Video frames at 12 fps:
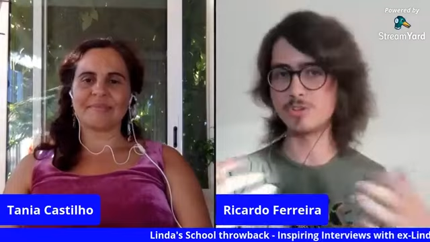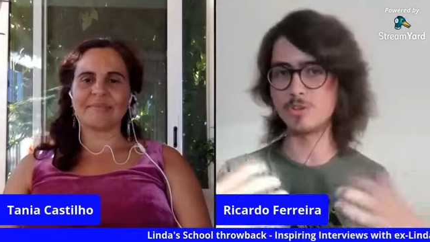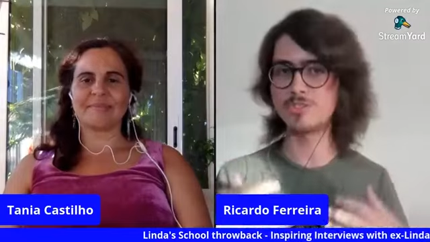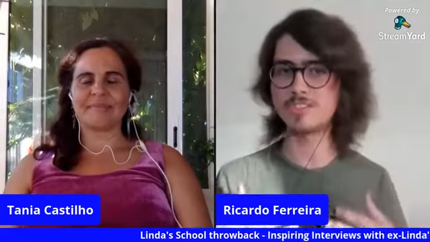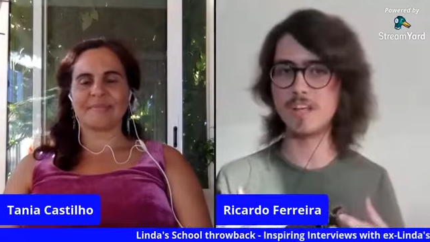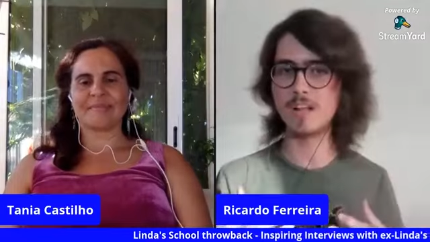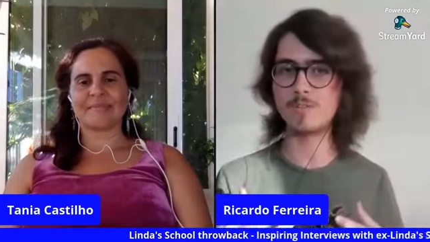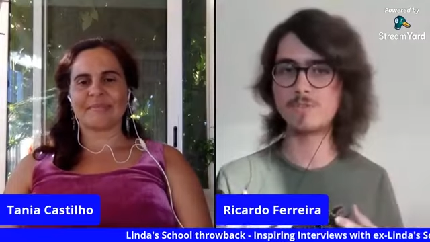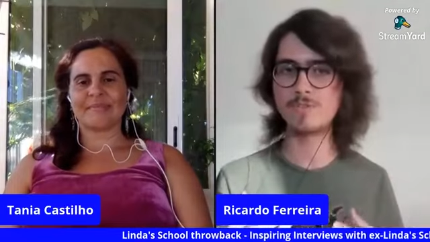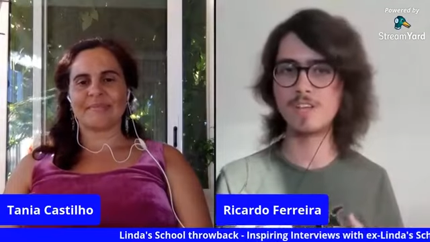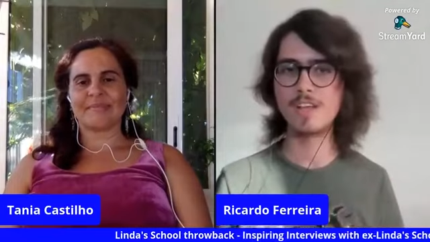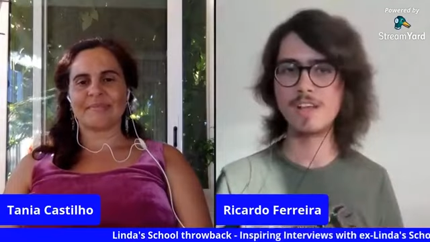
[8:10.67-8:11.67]

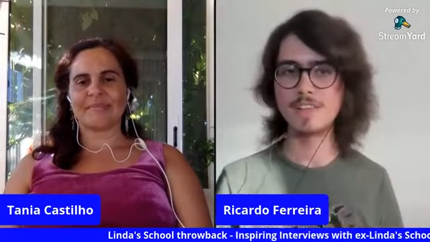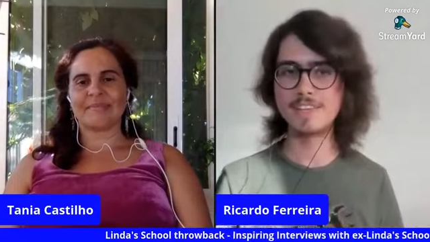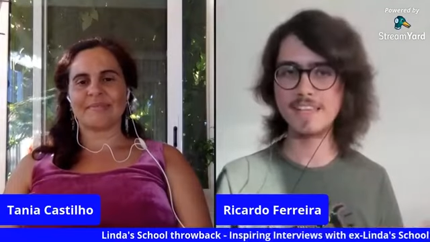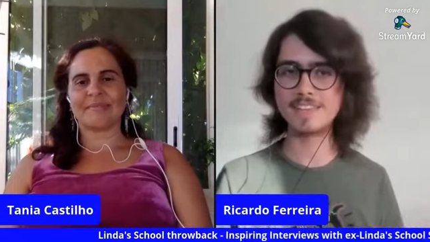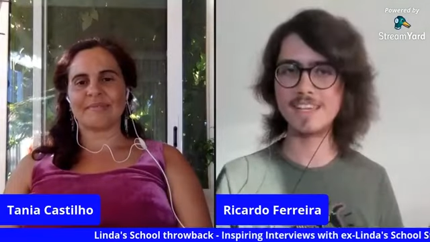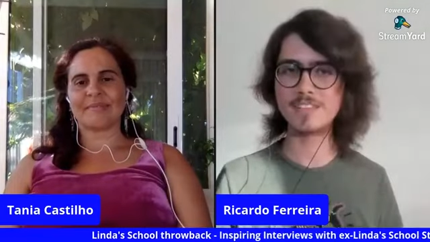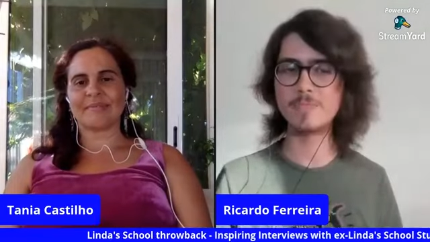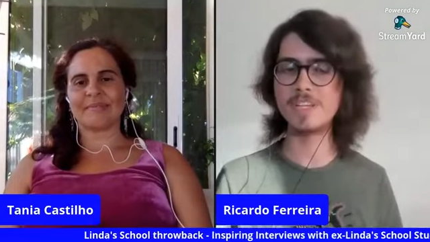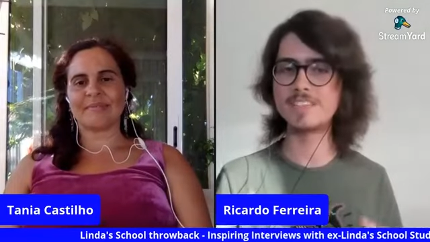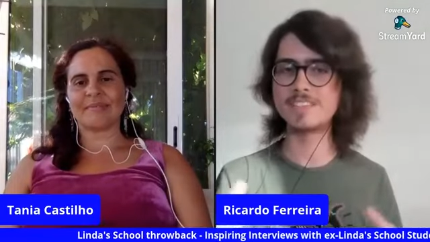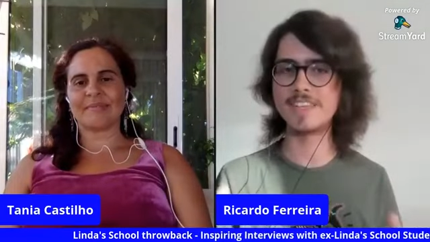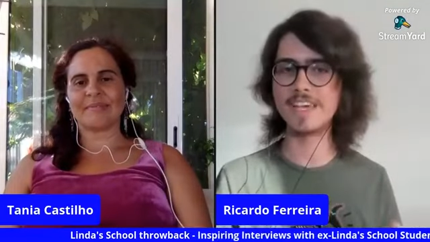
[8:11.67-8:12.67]
Speaker 1: yourself, then that
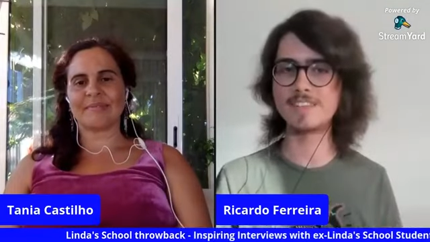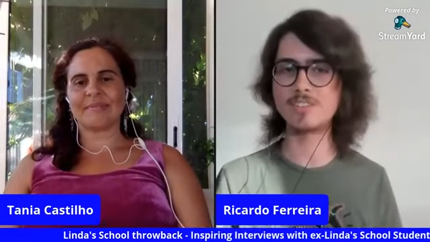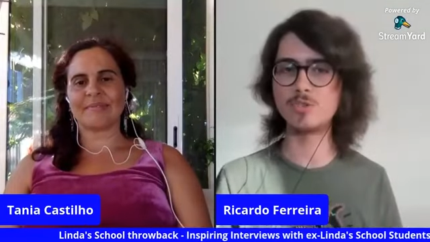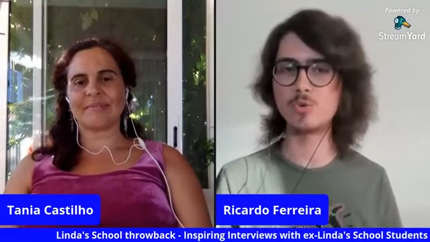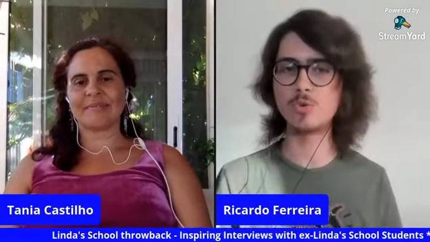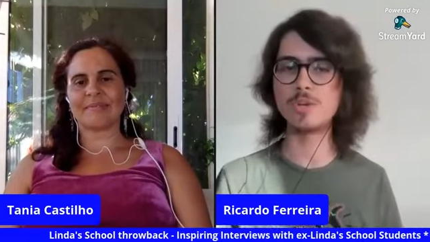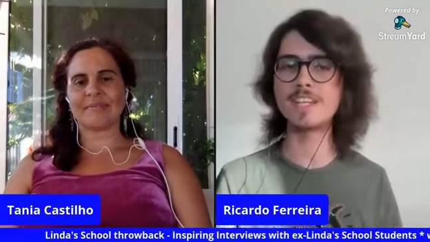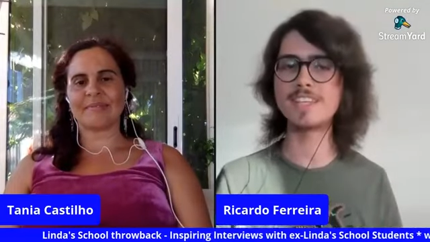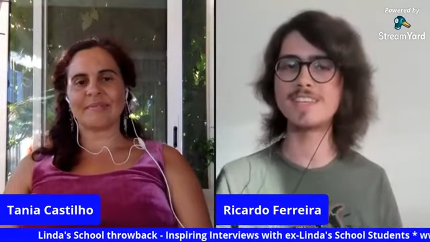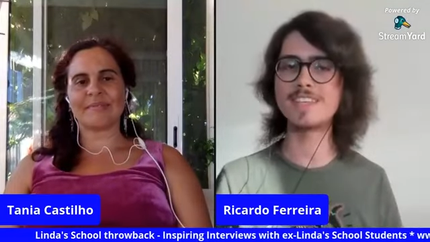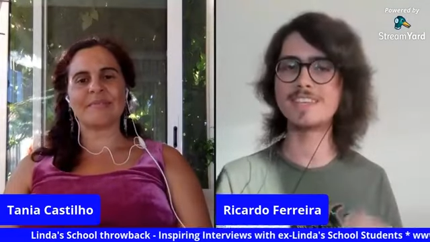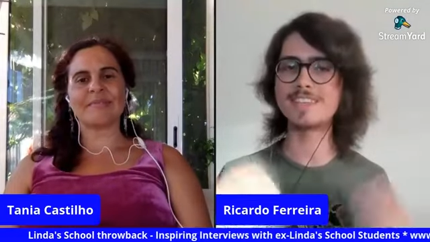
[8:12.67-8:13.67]
means that you really
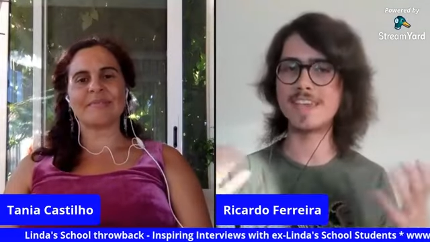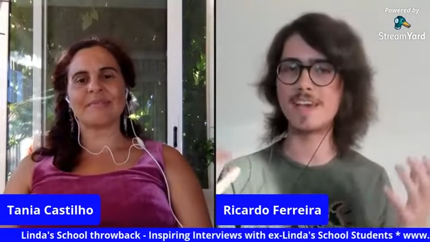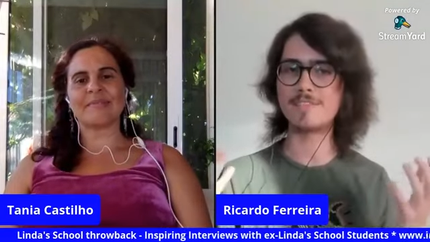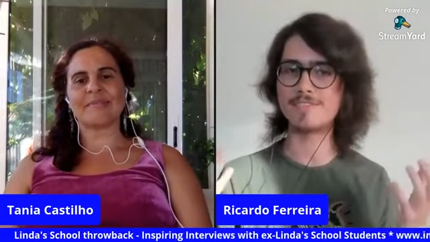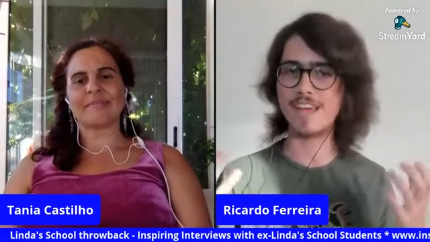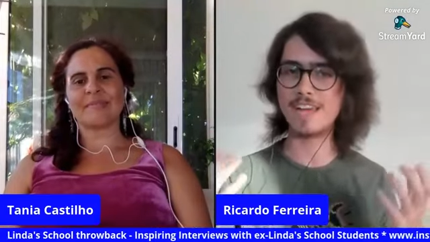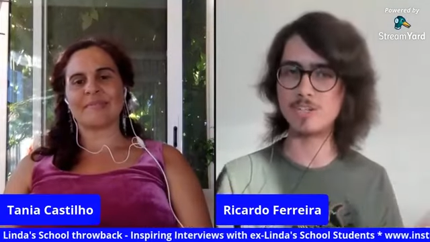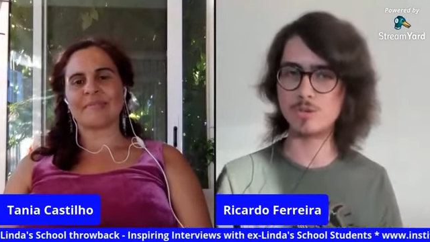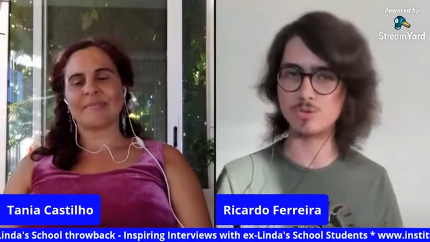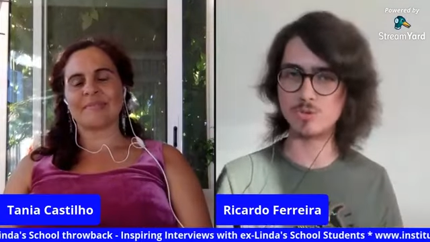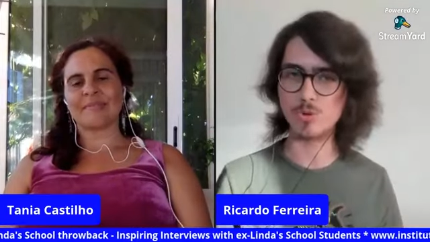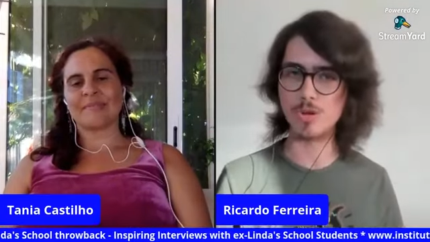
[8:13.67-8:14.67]
didn't have any
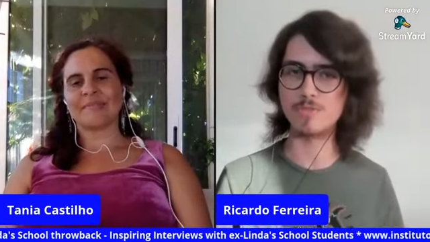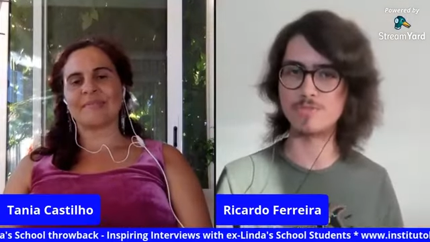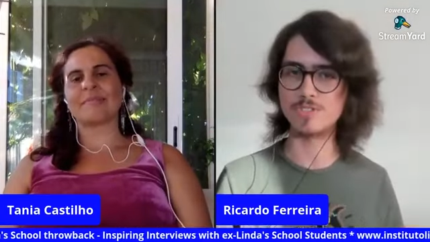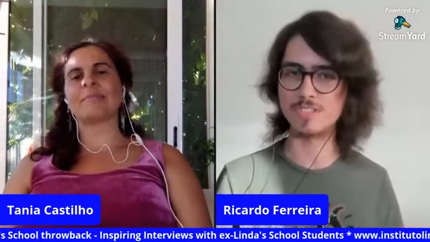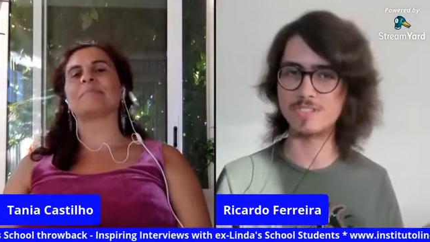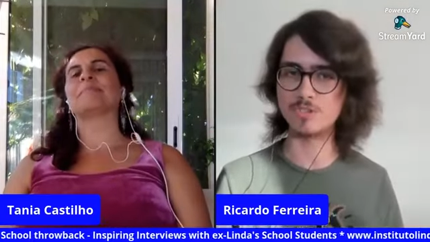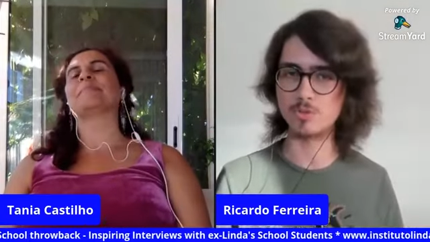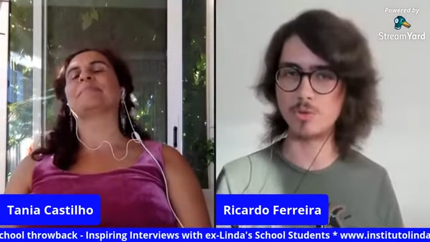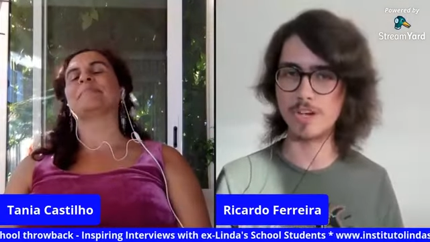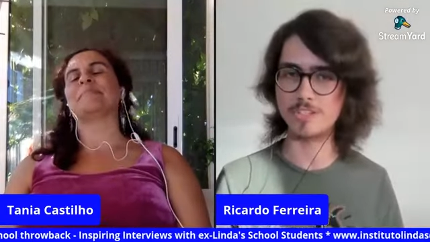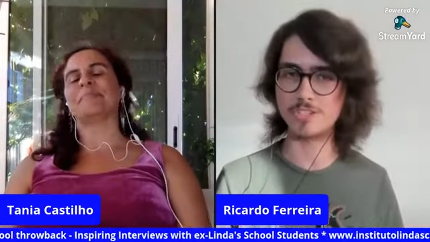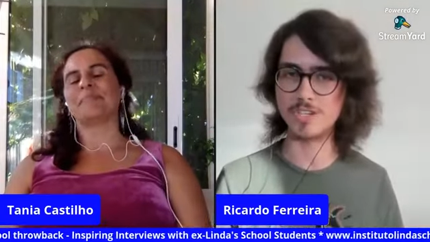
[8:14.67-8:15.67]
control over the
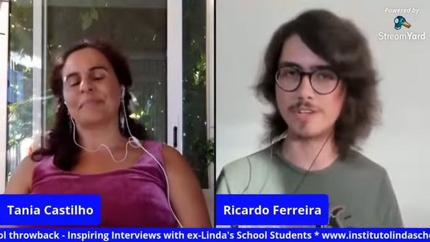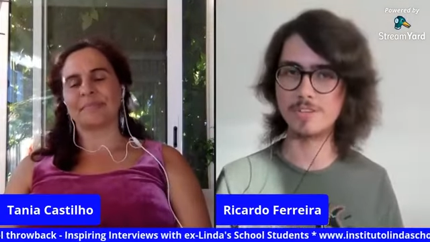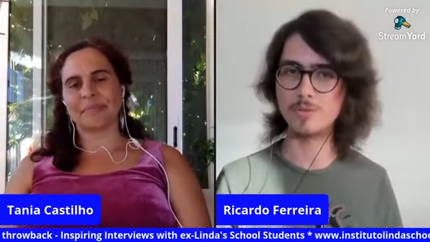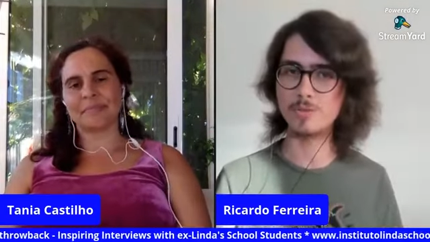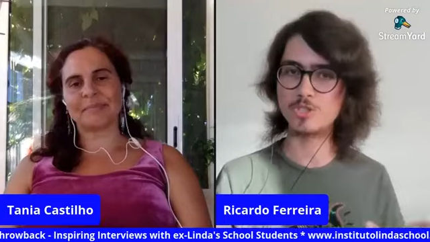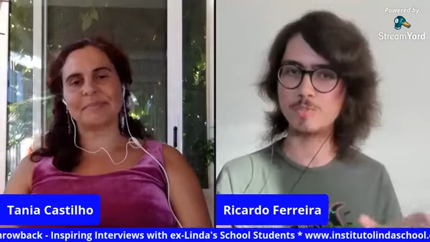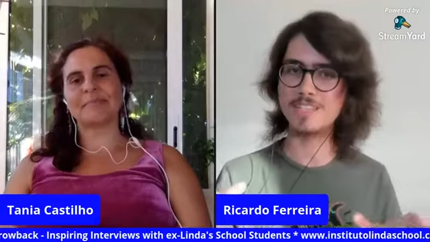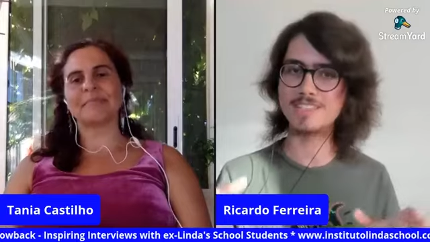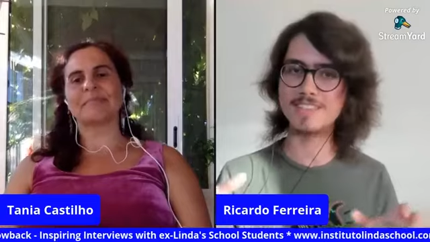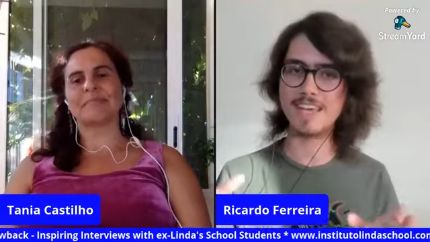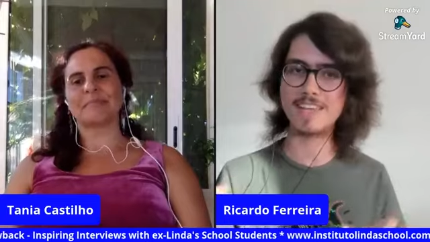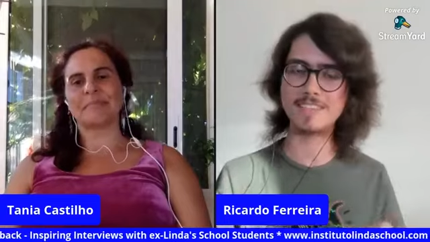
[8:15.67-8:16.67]
situation, which
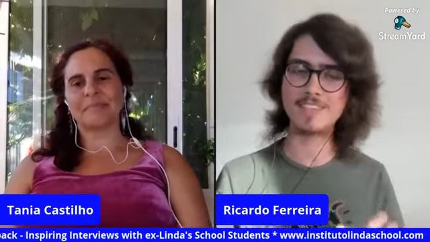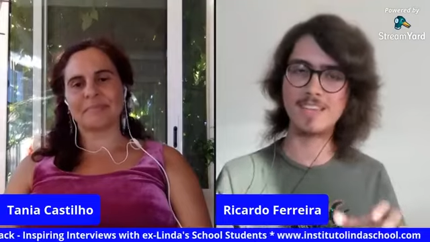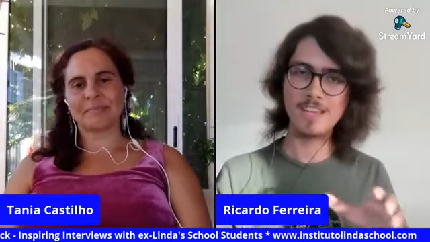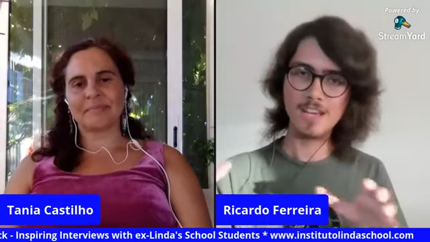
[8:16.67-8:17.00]
means that